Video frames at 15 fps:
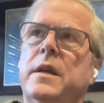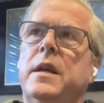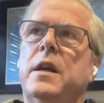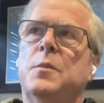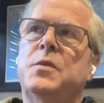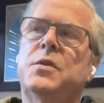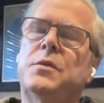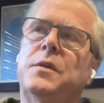
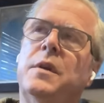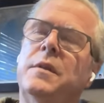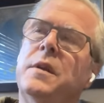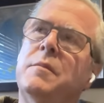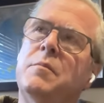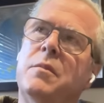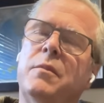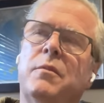that helps
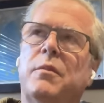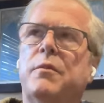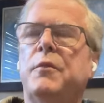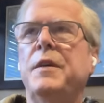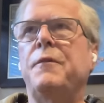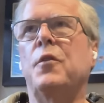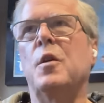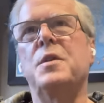uh, that
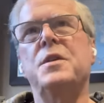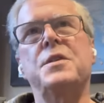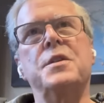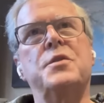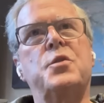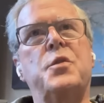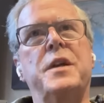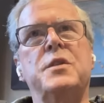
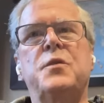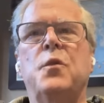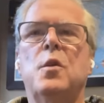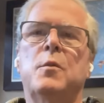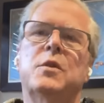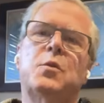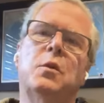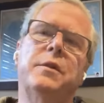refurbishes
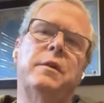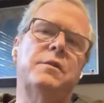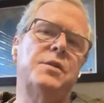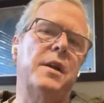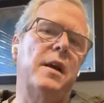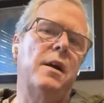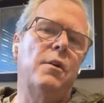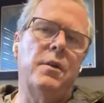transformers. Well,
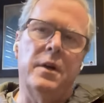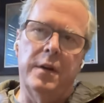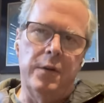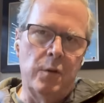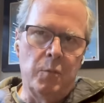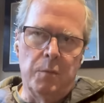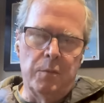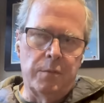there's now
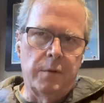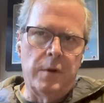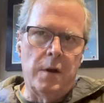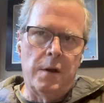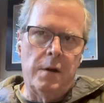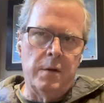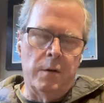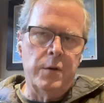a new
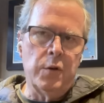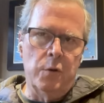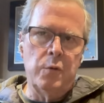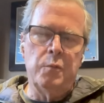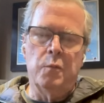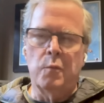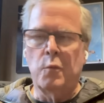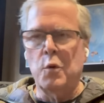law, a
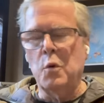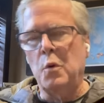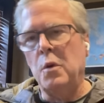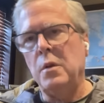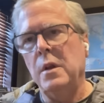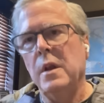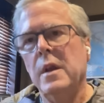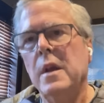new
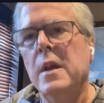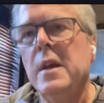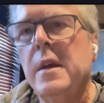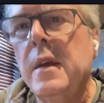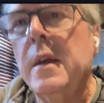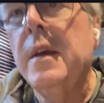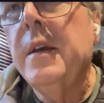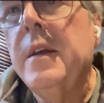rule
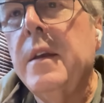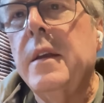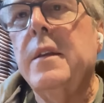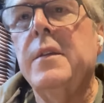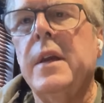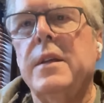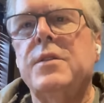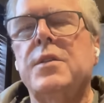
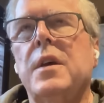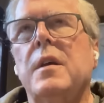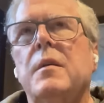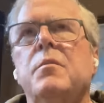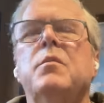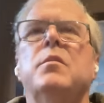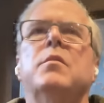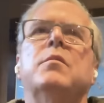that's
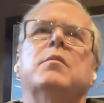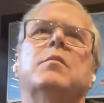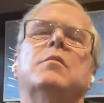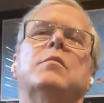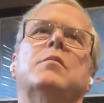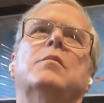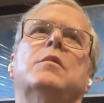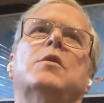uh,
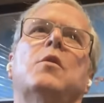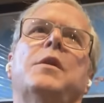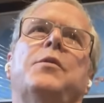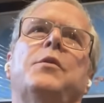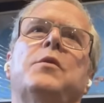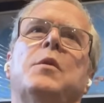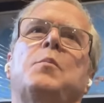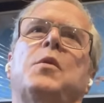
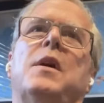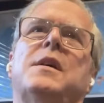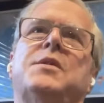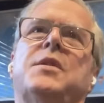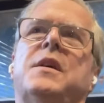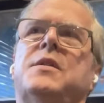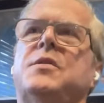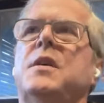going through the
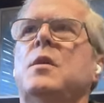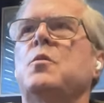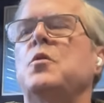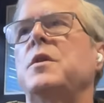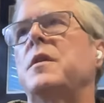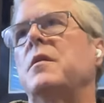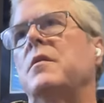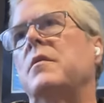process
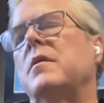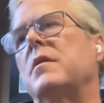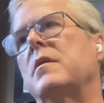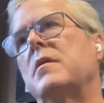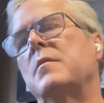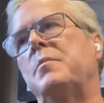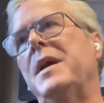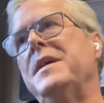that would
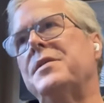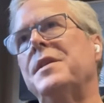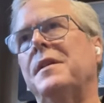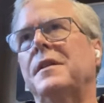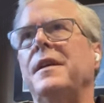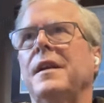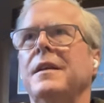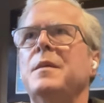
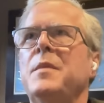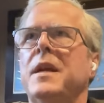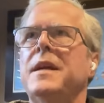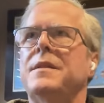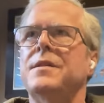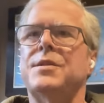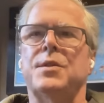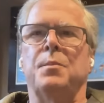basically
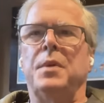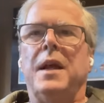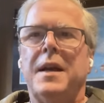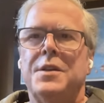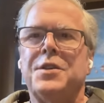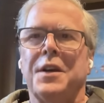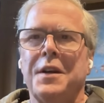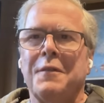eliminate the
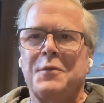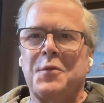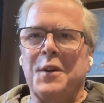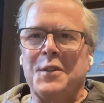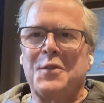supply chain of